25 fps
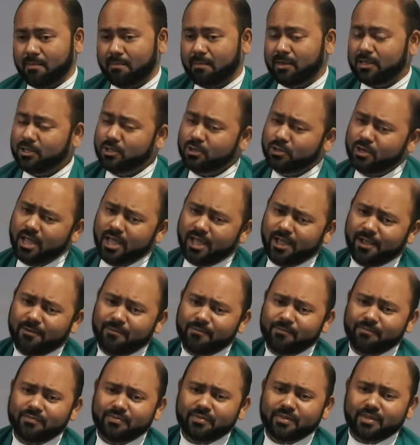But today,
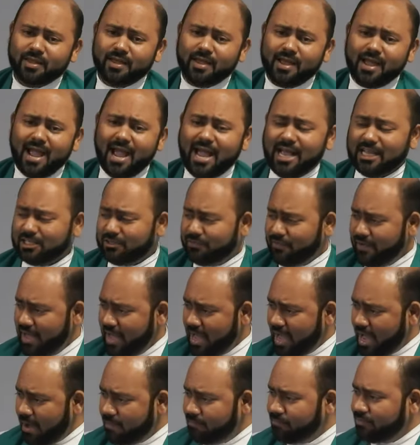as we
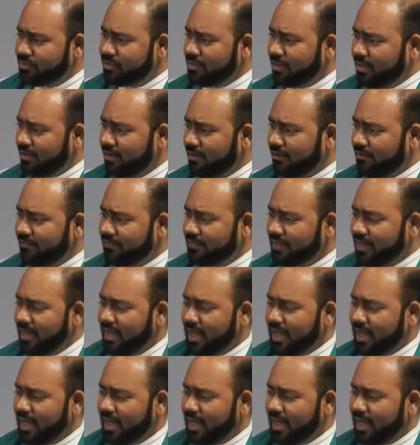observe